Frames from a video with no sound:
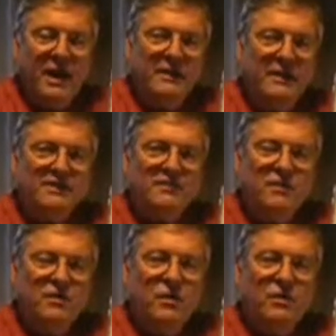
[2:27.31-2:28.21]
and that's
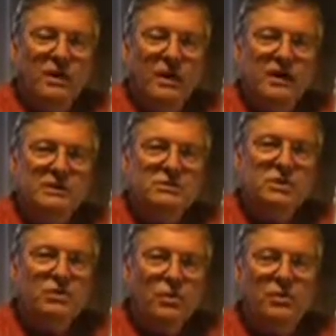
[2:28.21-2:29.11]
known as
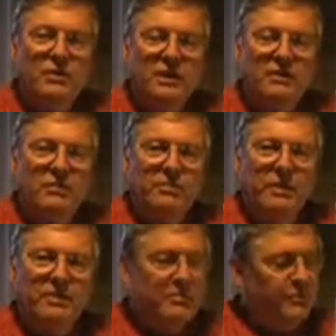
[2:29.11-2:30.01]
the total head of the
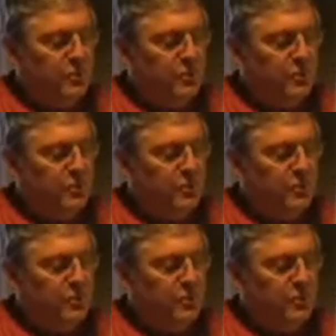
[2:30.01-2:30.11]
pump.